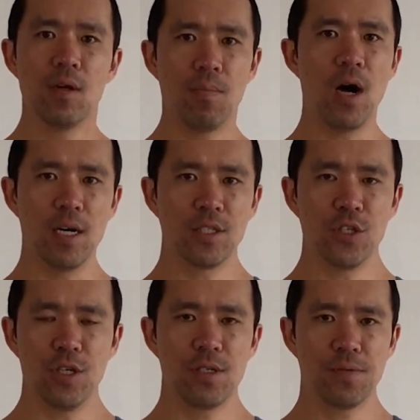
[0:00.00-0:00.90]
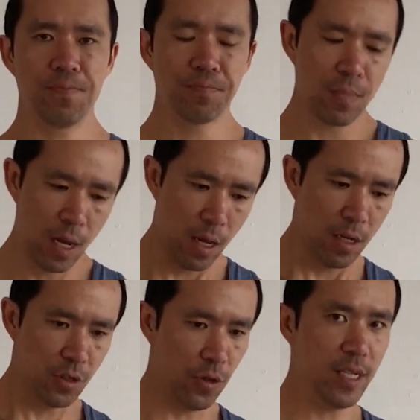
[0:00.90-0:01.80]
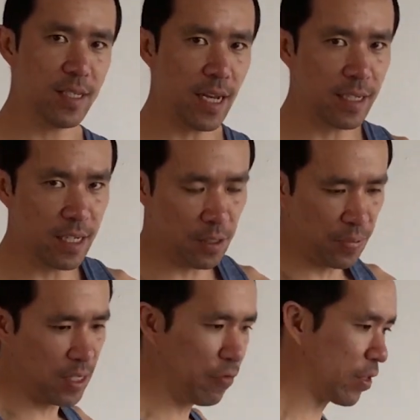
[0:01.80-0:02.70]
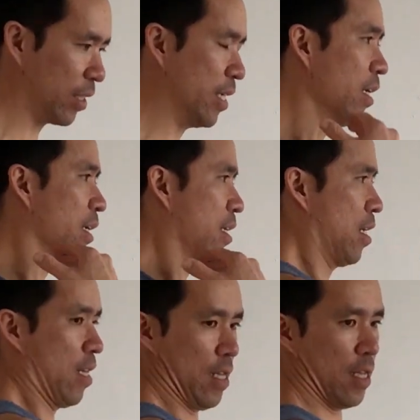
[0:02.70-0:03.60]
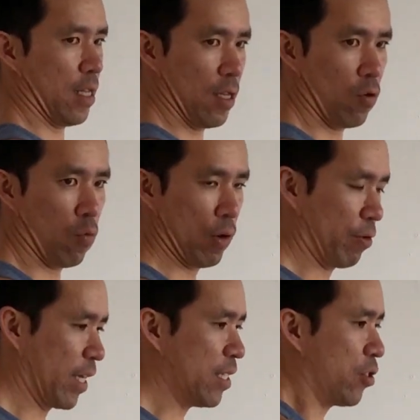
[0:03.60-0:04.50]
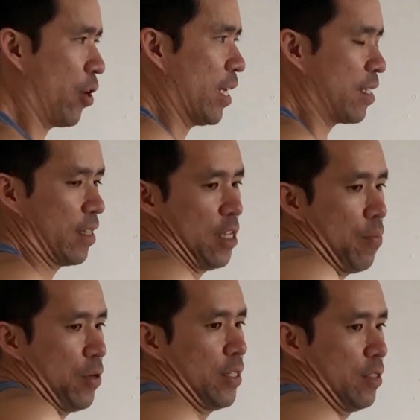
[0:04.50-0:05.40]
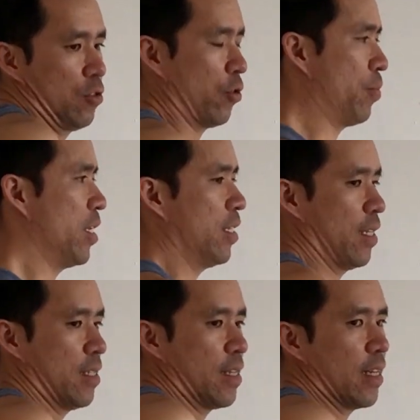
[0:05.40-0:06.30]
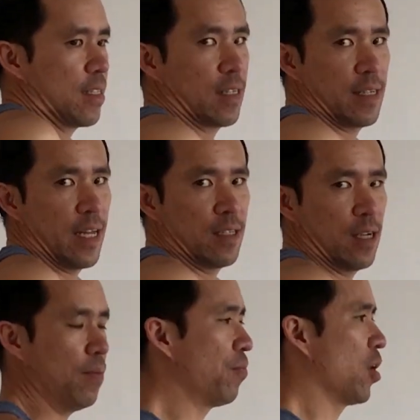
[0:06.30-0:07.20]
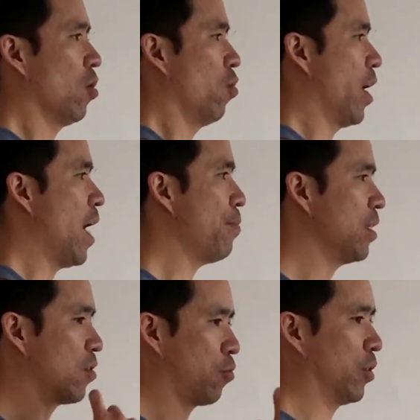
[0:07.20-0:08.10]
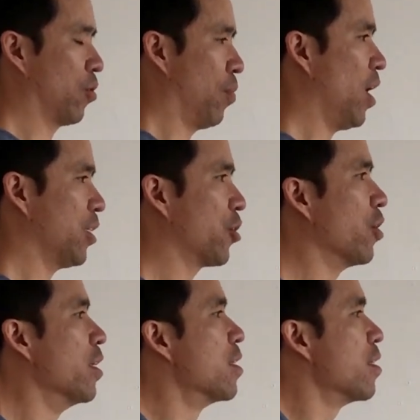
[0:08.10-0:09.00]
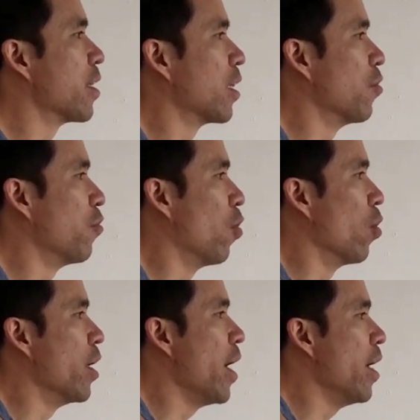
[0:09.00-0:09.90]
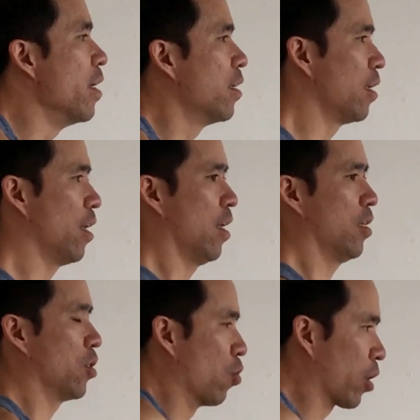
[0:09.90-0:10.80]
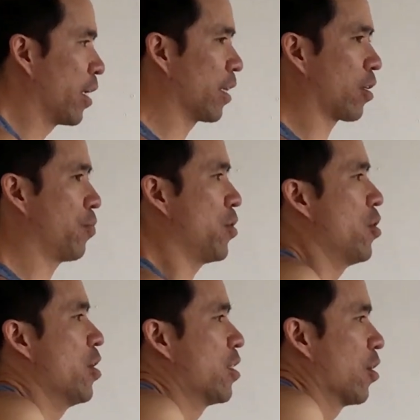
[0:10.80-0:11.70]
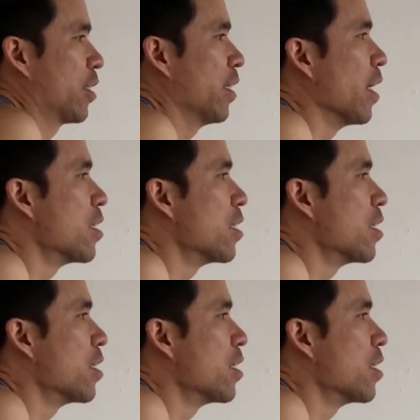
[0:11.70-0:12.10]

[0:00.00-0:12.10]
postures. So this technique specifically, when we get stressed and the upper trapezius tends to tense up, what happens with your posture is you get the forward head. So you're working at the computer, you start to get that